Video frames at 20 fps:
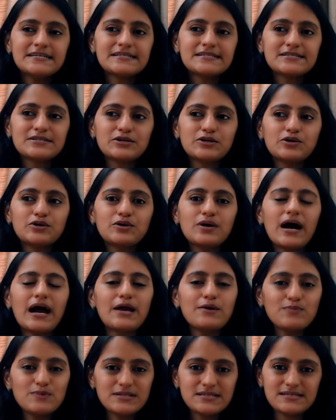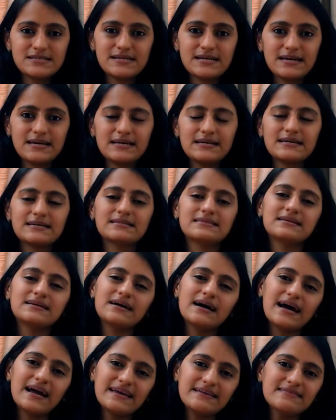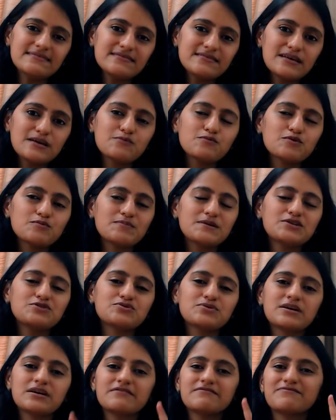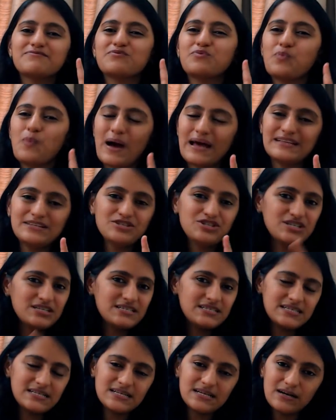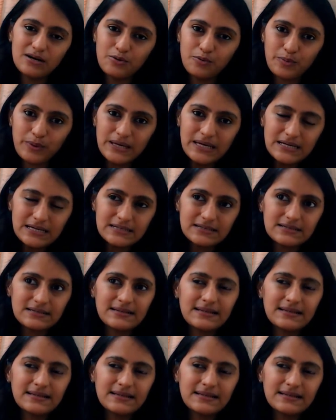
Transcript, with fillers: So I would say the ideal thing would be to give one GT a week.